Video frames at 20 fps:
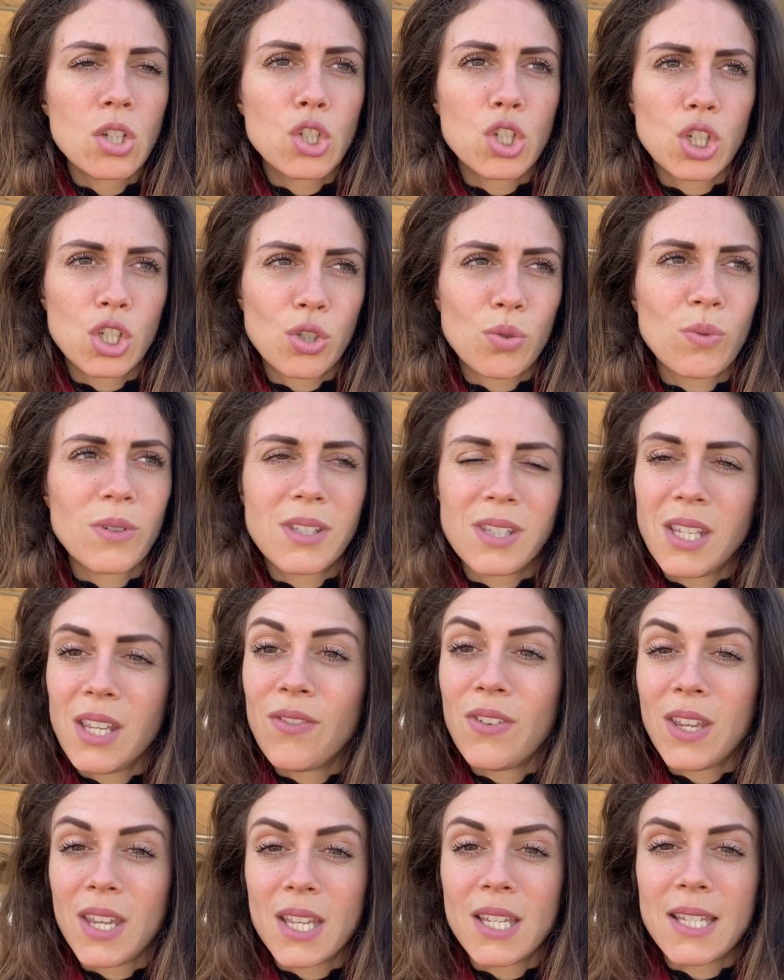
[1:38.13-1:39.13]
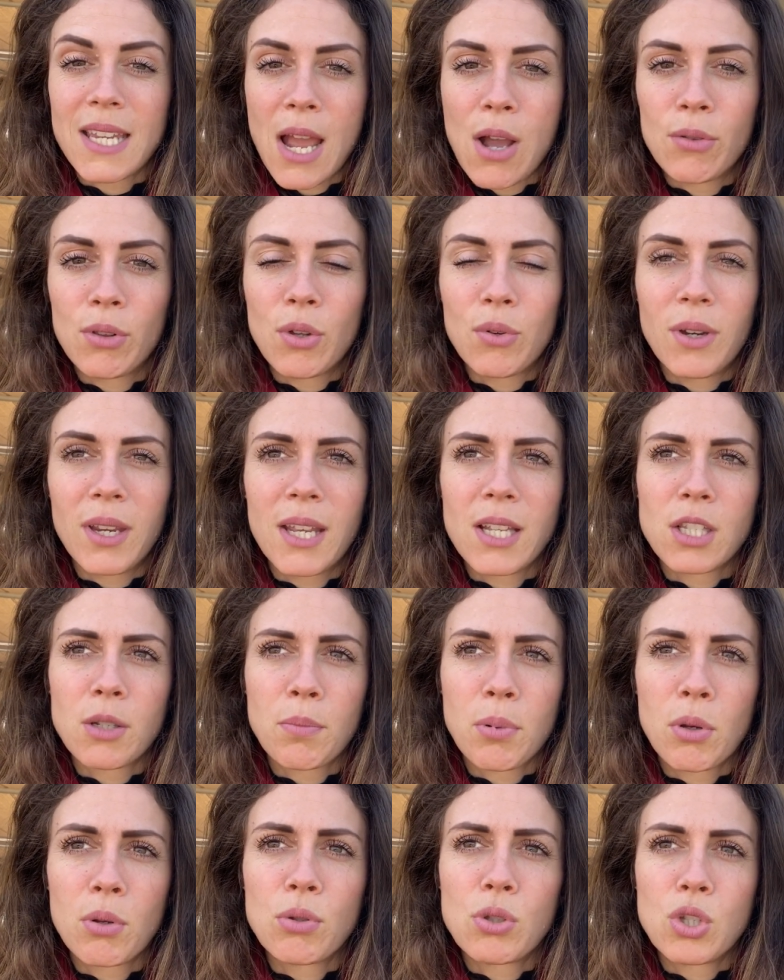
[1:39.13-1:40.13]
just receiving and downloading, as
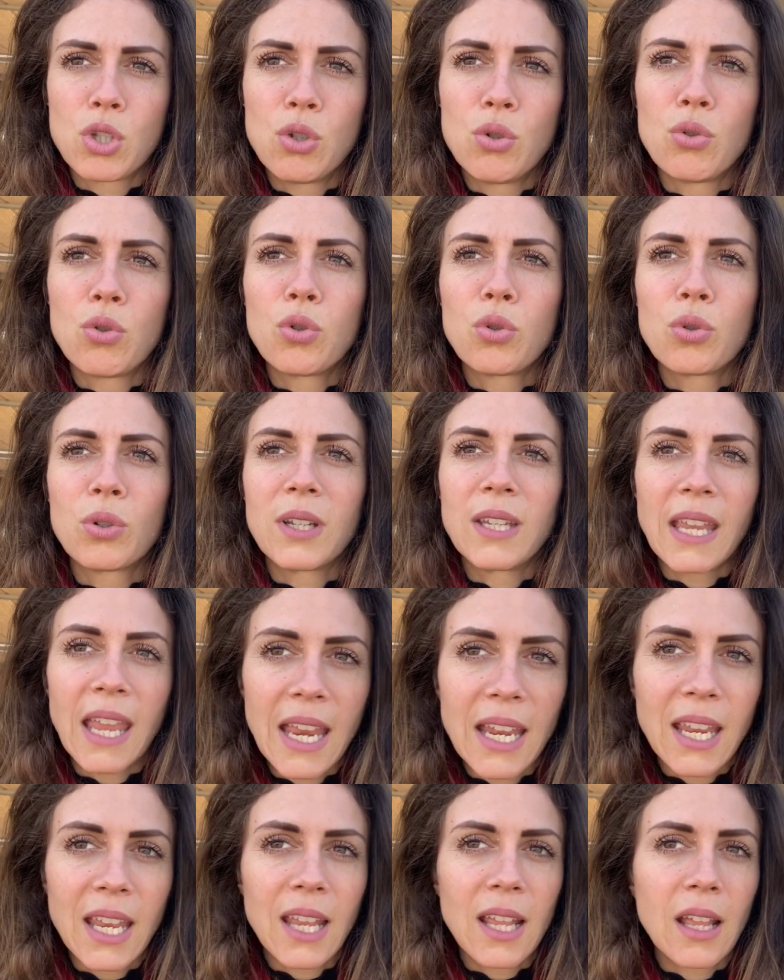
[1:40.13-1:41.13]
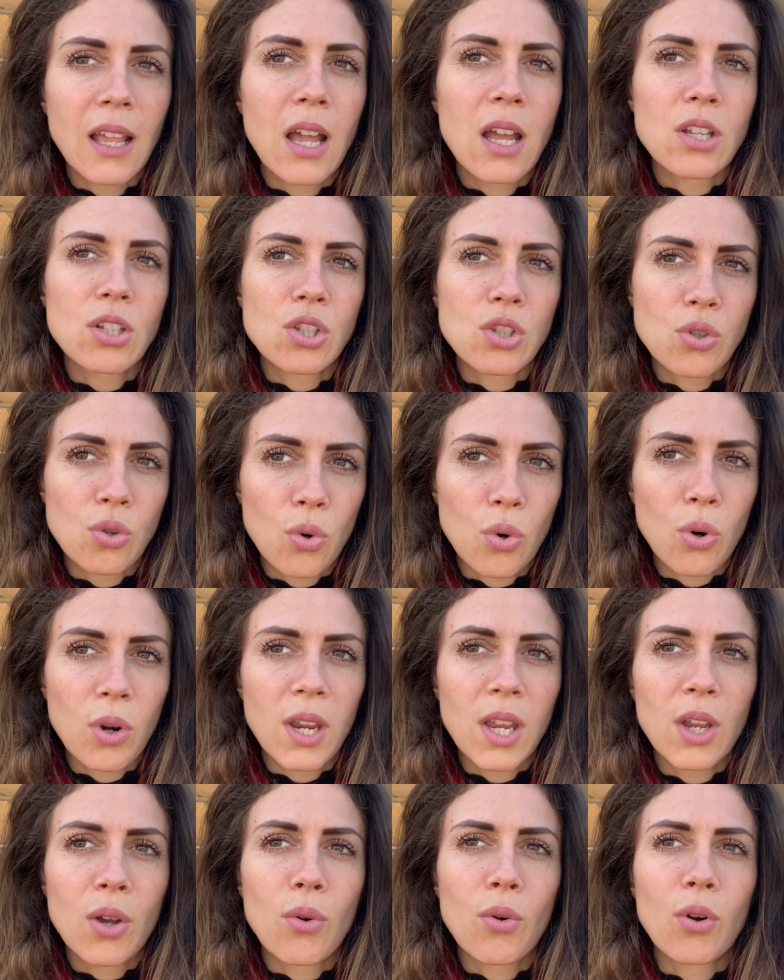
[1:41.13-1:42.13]
opposed to creating a
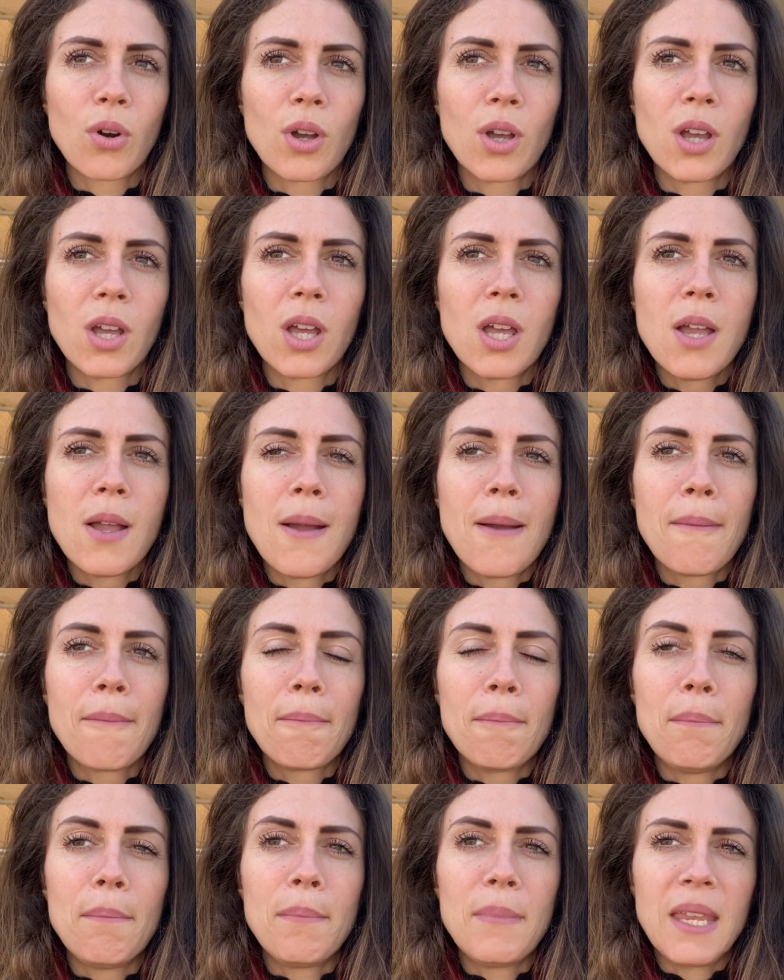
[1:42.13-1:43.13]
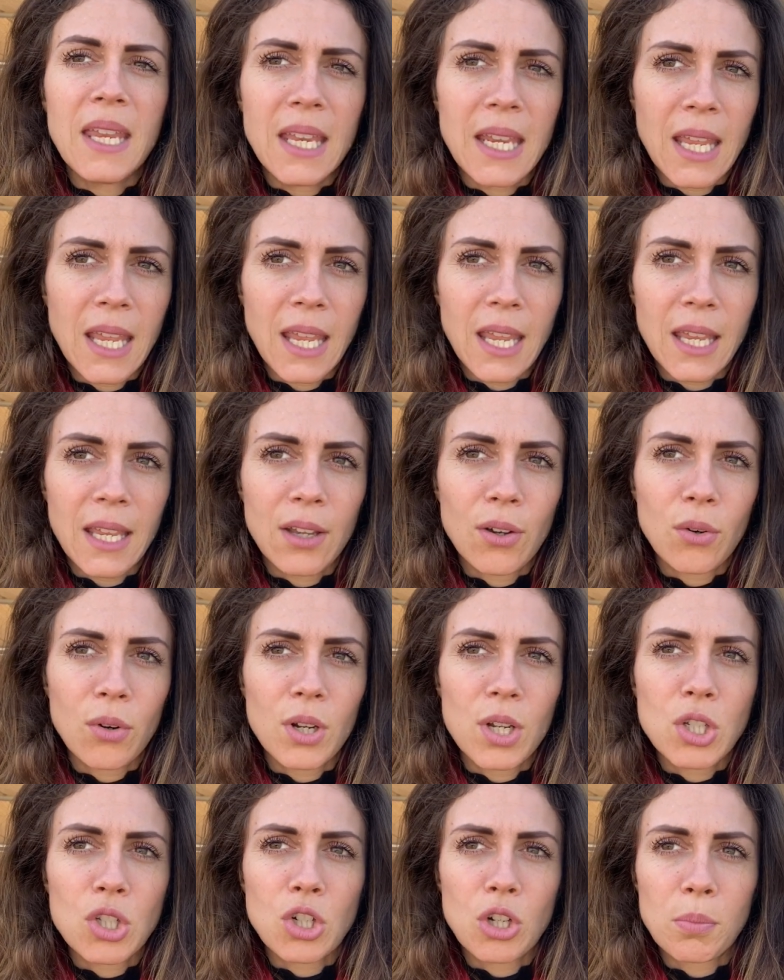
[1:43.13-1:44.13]
story or a meaning or
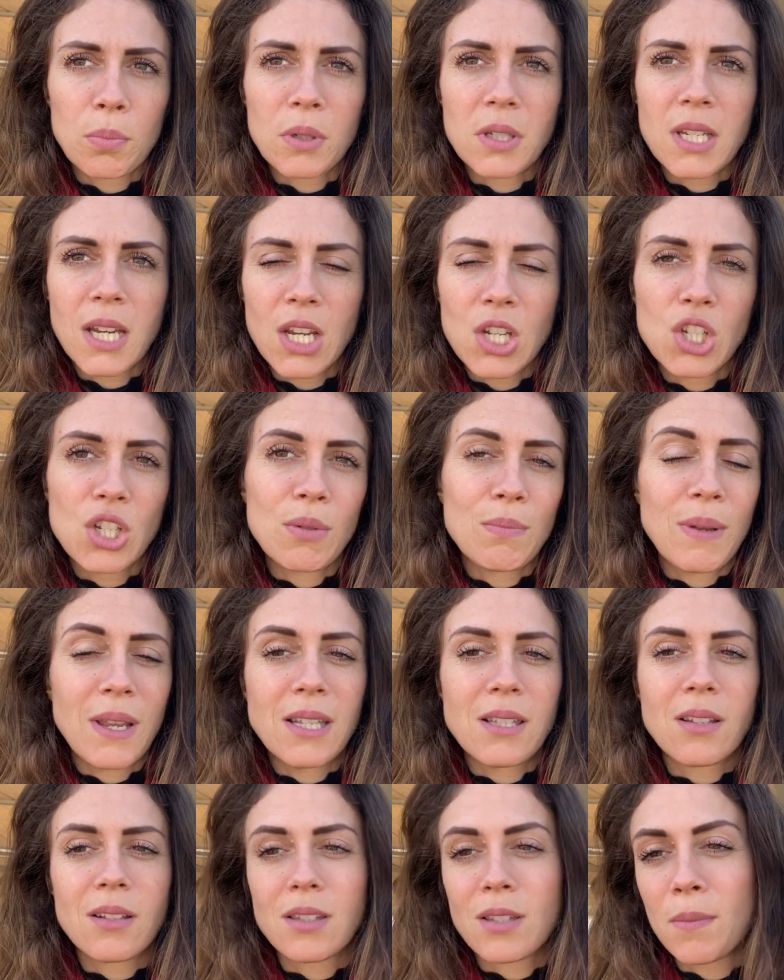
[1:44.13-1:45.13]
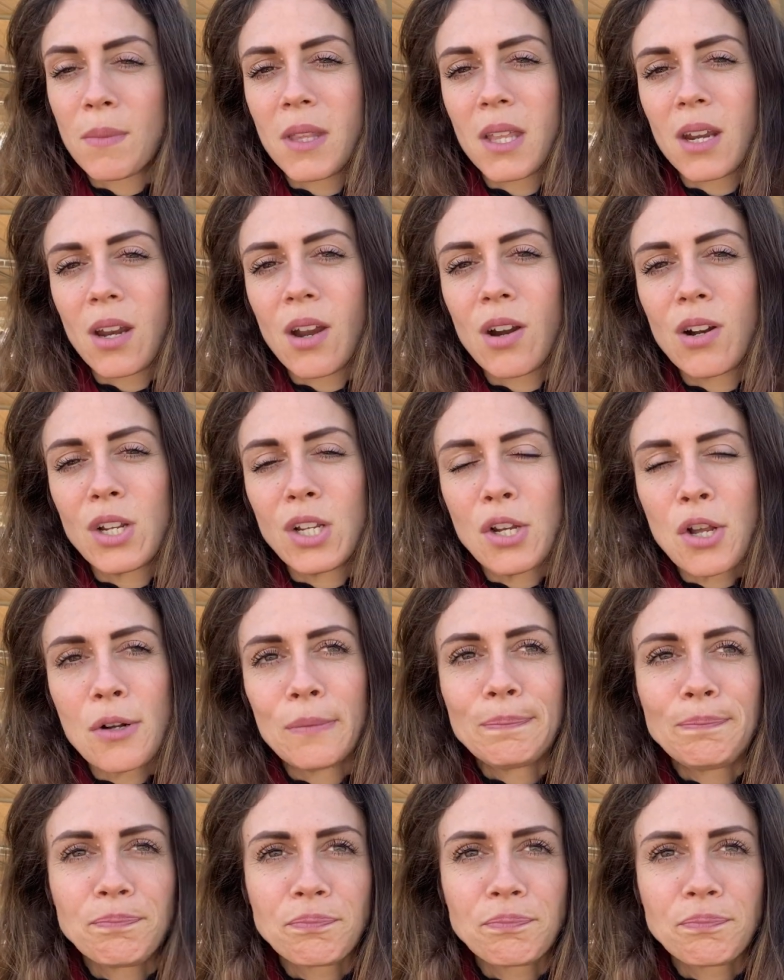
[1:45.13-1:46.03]
an interpretation based on something that I already know.